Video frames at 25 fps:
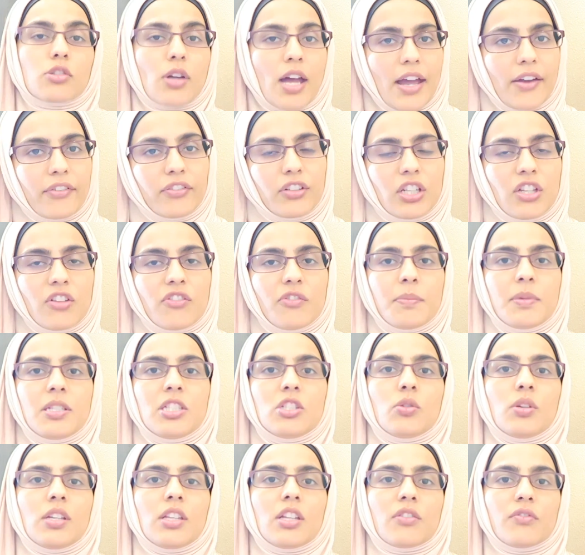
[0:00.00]
So after you've
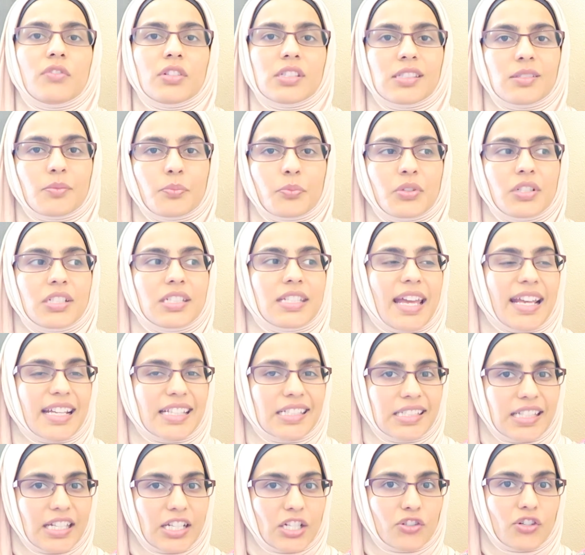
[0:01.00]
been doing your Vistaprint,
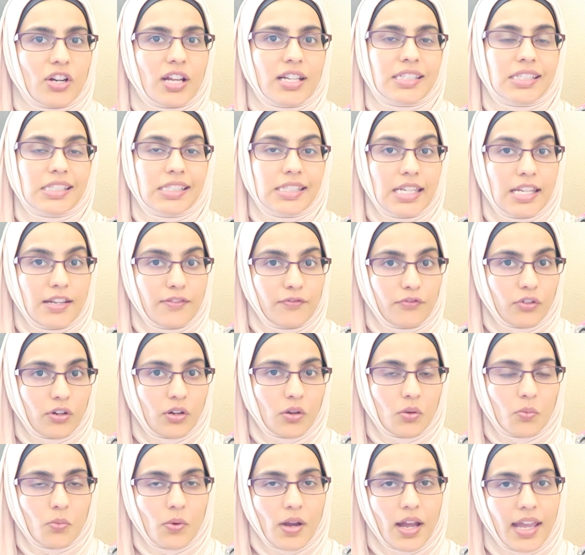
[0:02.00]
etc. scene for
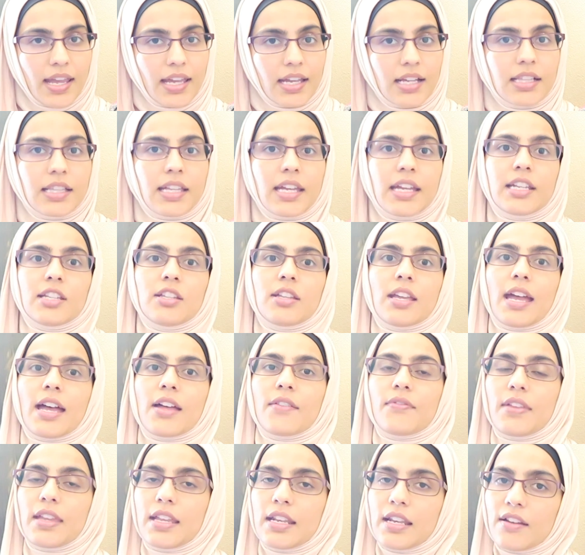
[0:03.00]
a while, and you
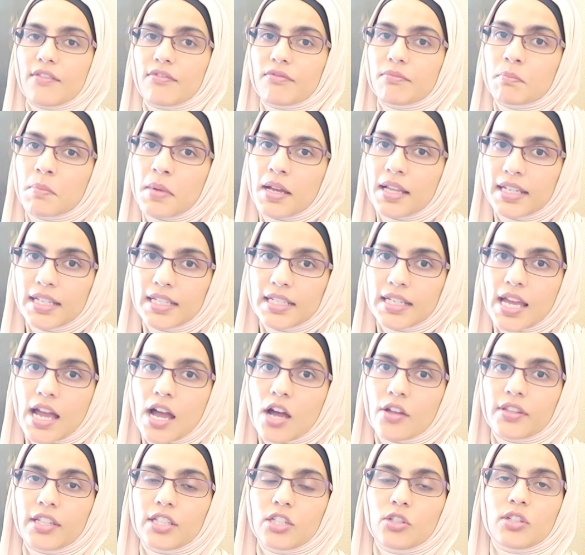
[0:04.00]
have enough money
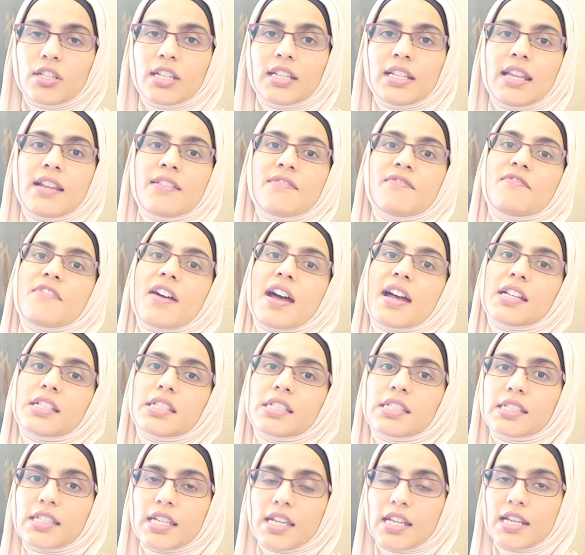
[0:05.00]
now that you can
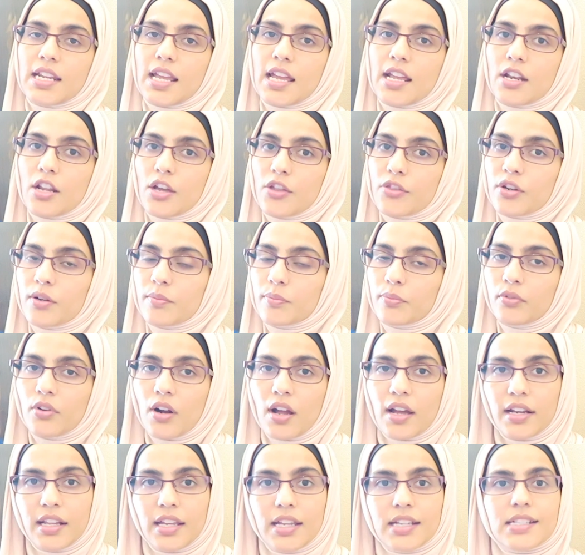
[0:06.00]
invest in another
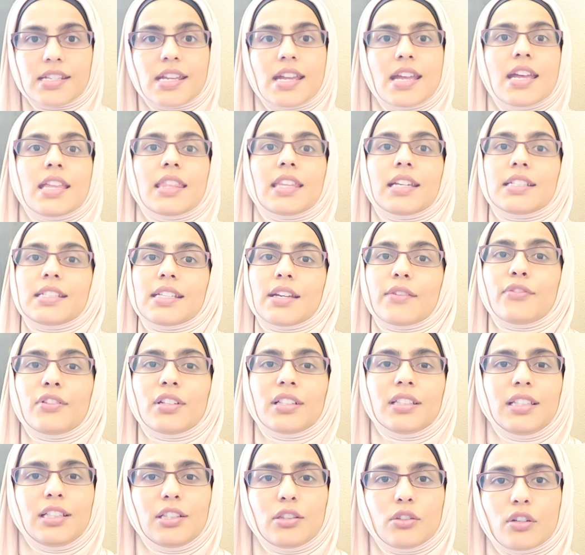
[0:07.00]
product, now
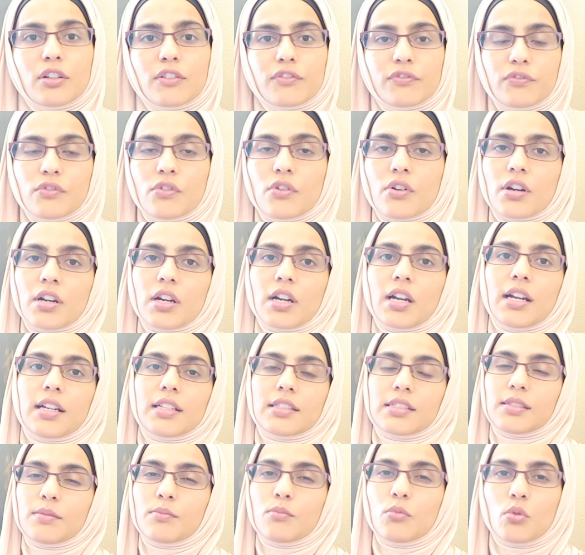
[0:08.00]
definitely look for
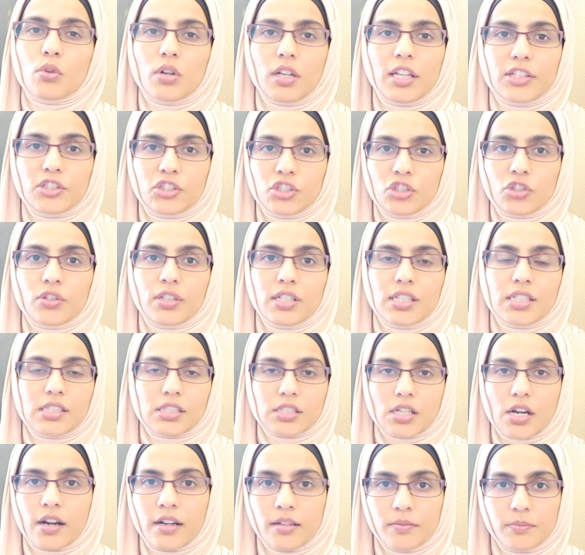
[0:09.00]
some more luxurious
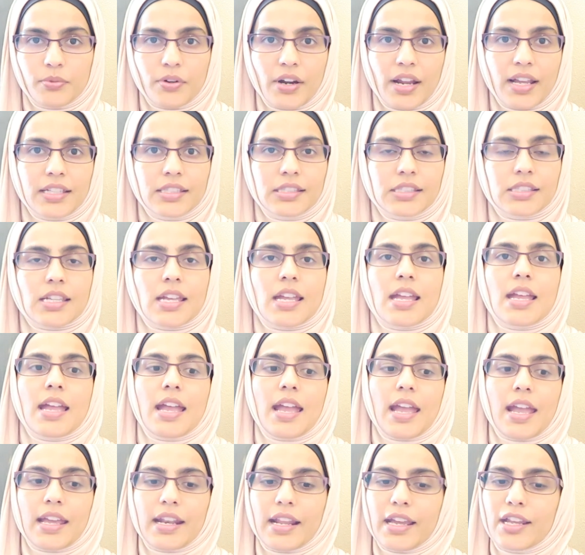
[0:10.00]
card brands.
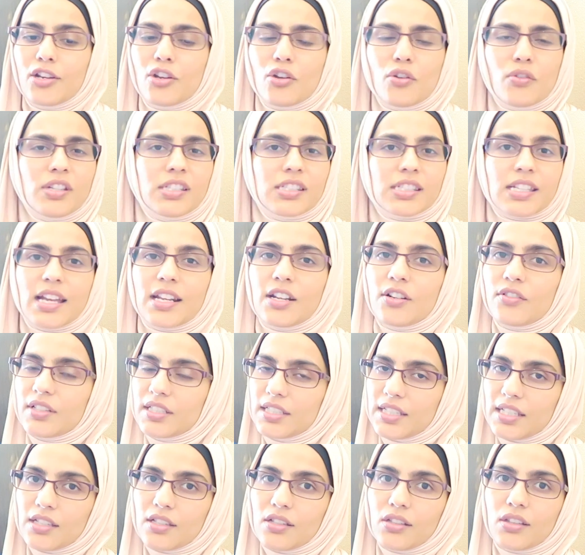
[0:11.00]
And I know it's kind of
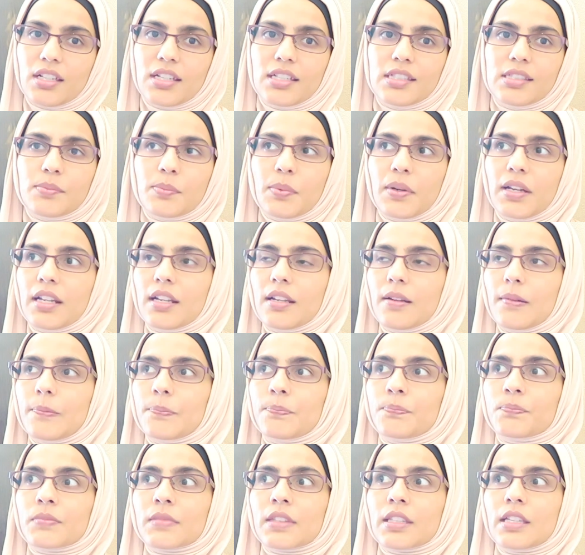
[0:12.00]
ridiculous, but
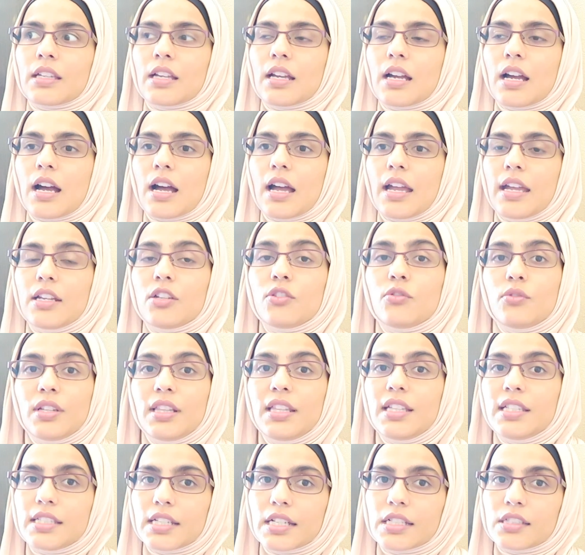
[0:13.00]
it
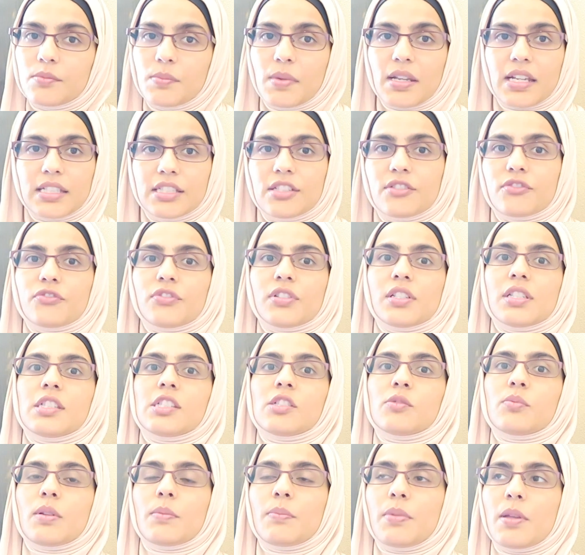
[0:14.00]
really does make a
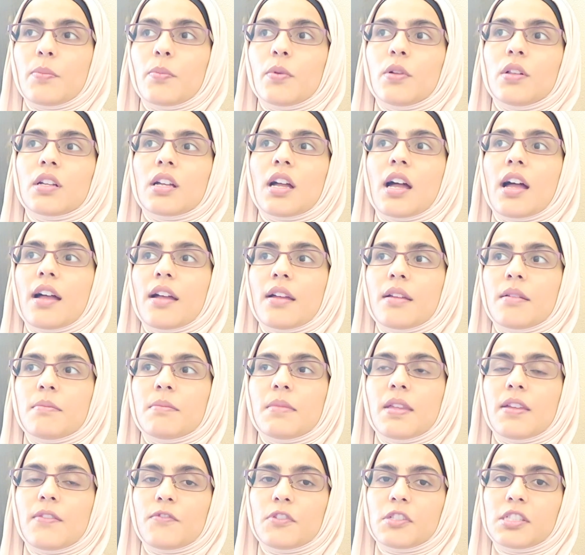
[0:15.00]
difference when people
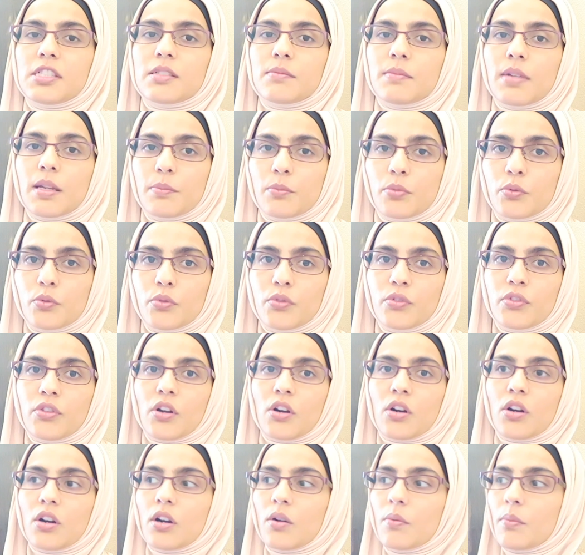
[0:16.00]
come visit my booth,
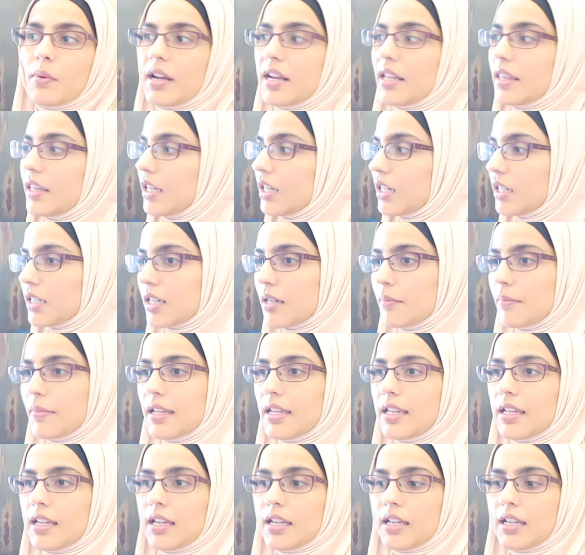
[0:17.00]
or when they're
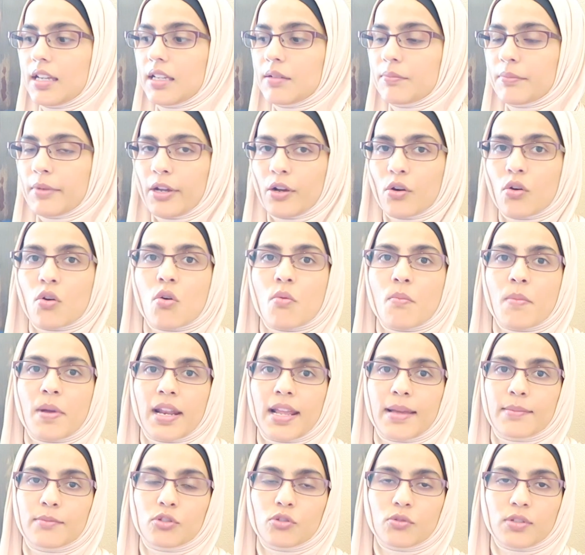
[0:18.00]
coming in my home
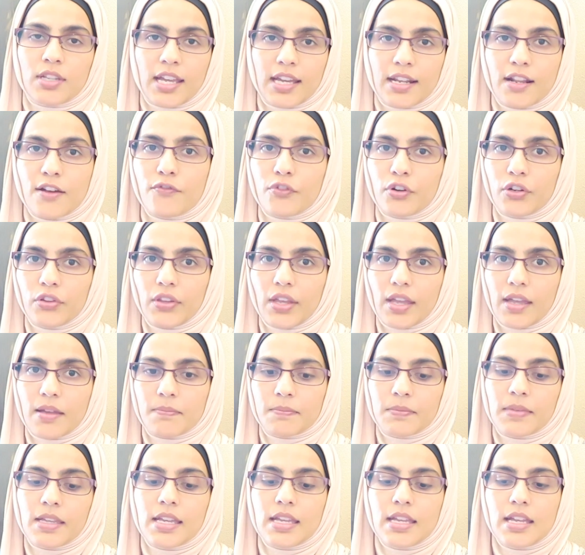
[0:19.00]
and I'm doing henna for
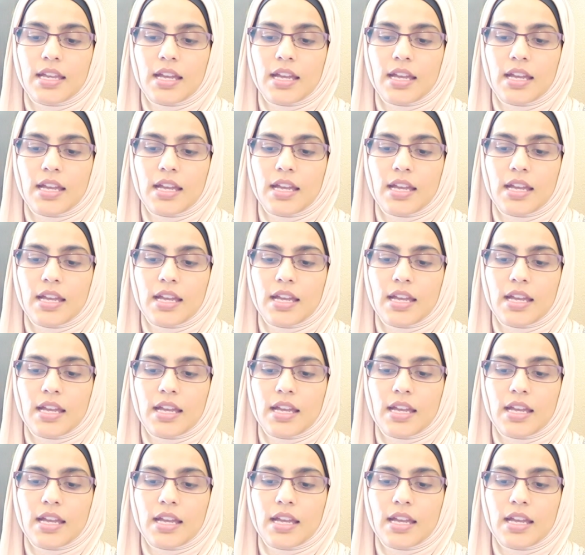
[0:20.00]
them.